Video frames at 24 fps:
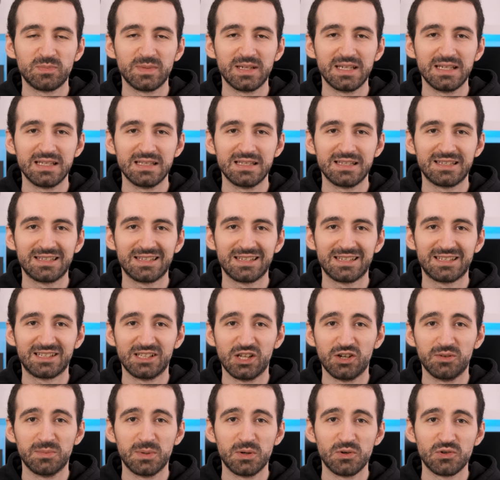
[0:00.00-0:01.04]
means
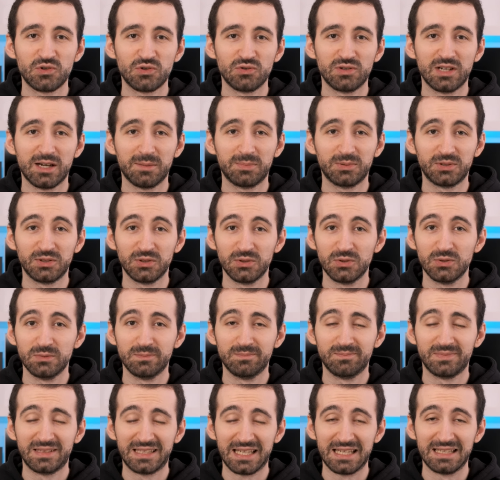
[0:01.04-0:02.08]
slow motion up to
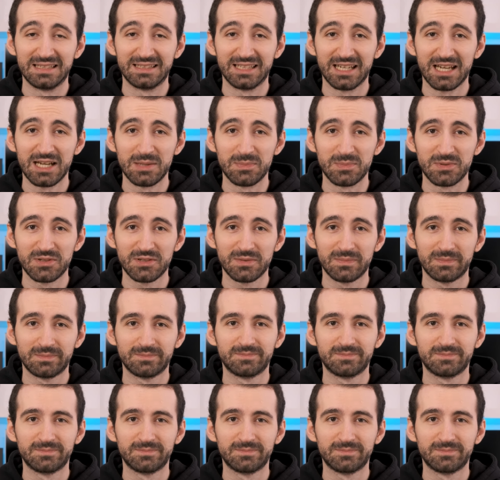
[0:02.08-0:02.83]
10 times.